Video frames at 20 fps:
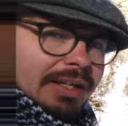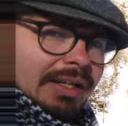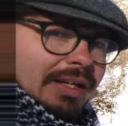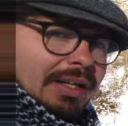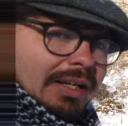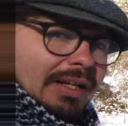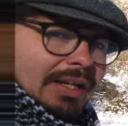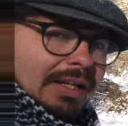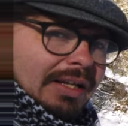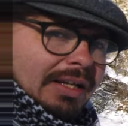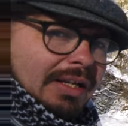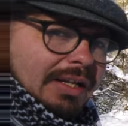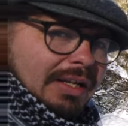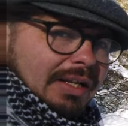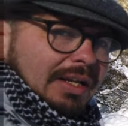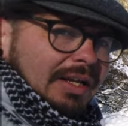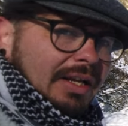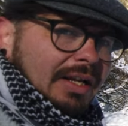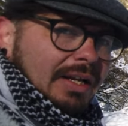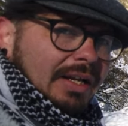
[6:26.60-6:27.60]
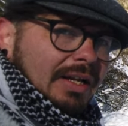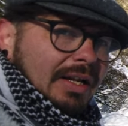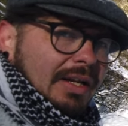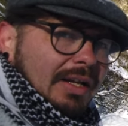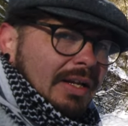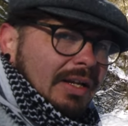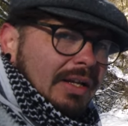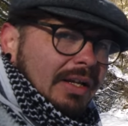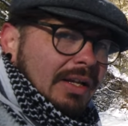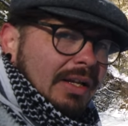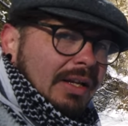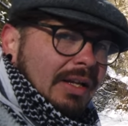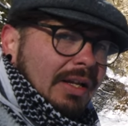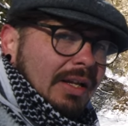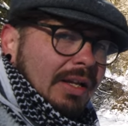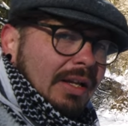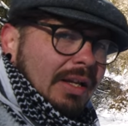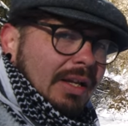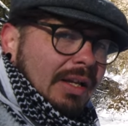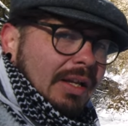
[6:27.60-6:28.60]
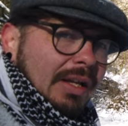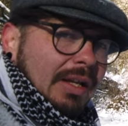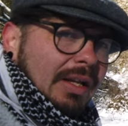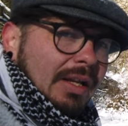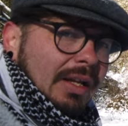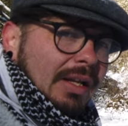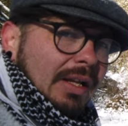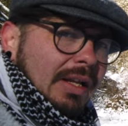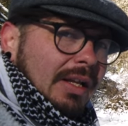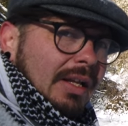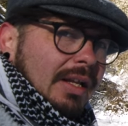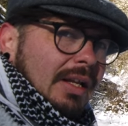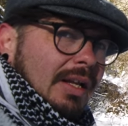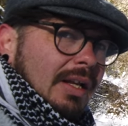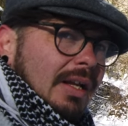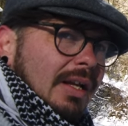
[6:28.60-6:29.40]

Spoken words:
Nobody speaks.